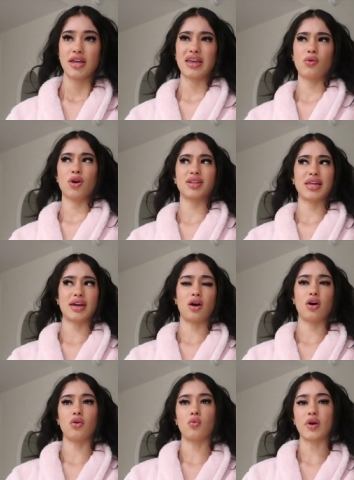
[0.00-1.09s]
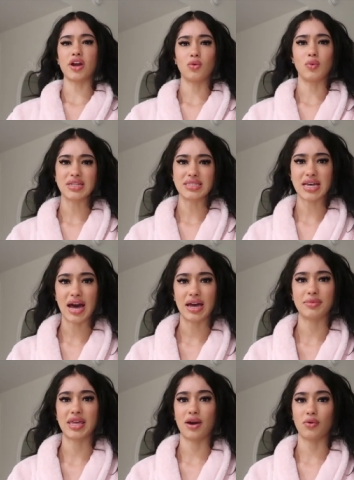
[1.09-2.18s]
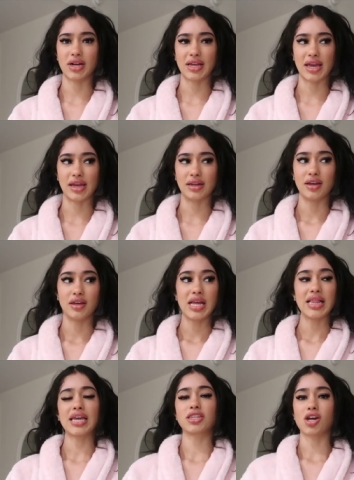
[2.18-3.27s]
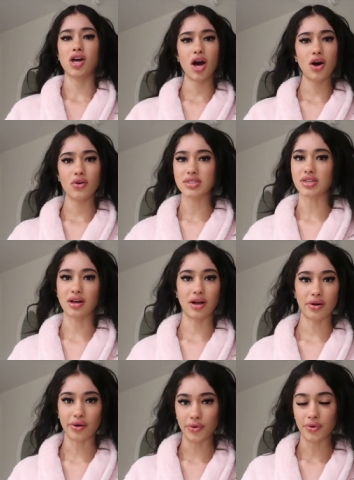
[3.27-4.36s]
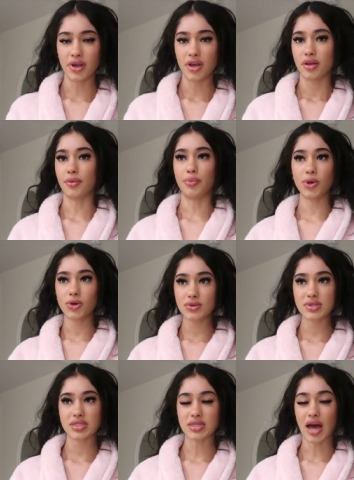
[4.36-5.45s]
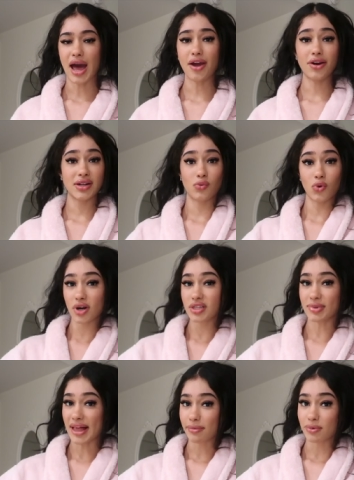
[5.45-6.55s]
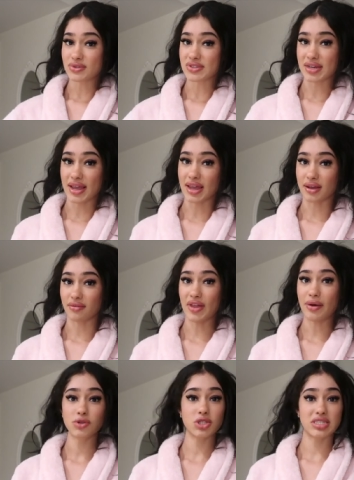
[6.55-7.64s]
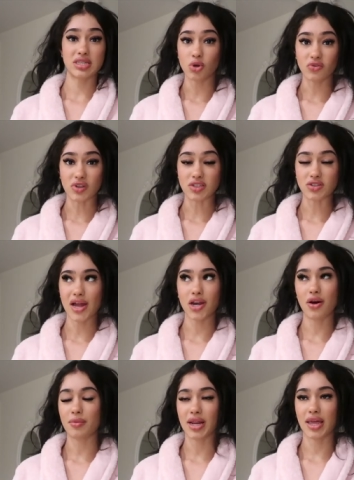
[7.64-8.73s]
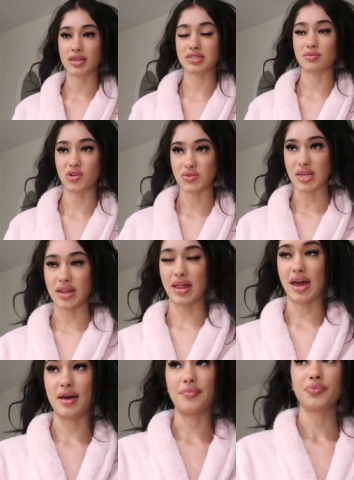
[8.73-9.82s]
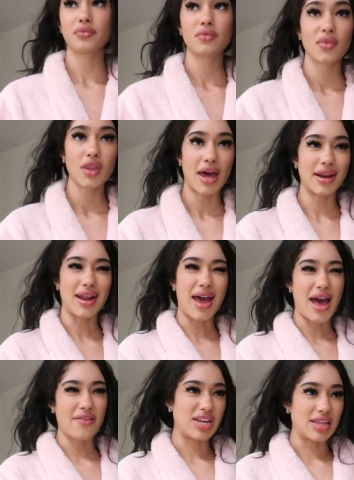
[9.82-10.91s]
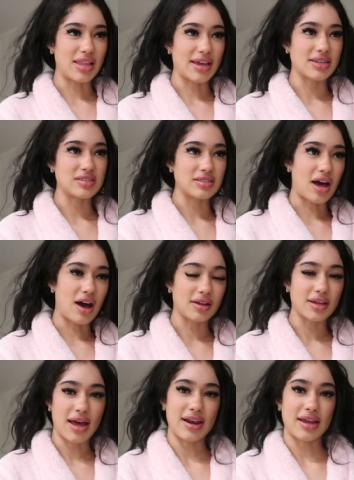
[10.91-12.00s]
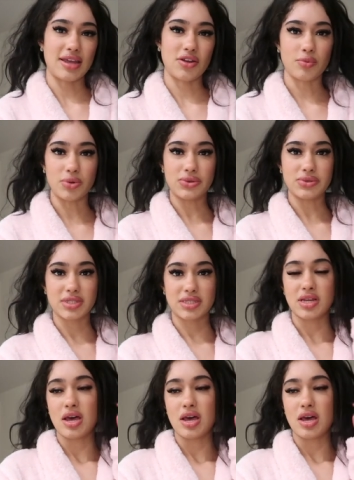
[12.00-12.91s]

they weren't like oh wear it one time can't wear it again like the coat is a coat the boots I already wore the black boots today and that was just the movie so I know I'm gonna get some use out of that I didn't have any like sock kind of heel boots.